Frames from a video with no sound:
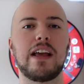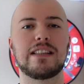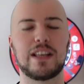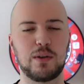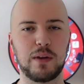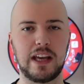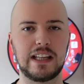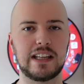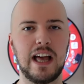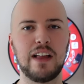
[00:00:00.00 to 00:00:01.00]
it is that you
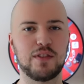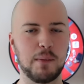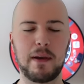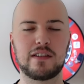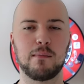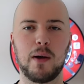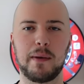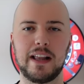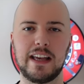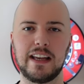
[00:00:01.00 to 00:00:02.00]
need to the best of my
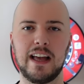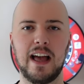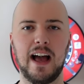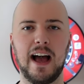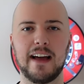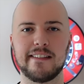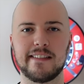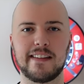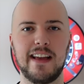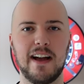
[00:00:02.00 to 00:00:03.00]
ability.
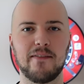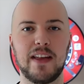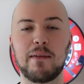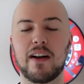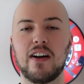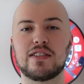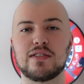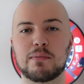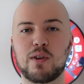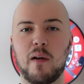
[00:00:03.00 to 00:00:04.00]
And yeah, anyway, guys,
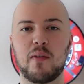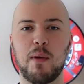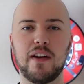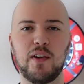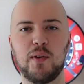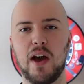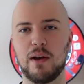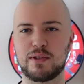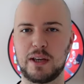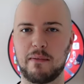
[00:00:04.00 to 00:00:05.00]
subscribe if you're brand new, and
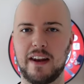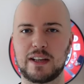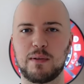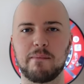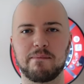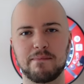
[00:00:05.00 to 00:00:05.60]
I'll see you in the next one.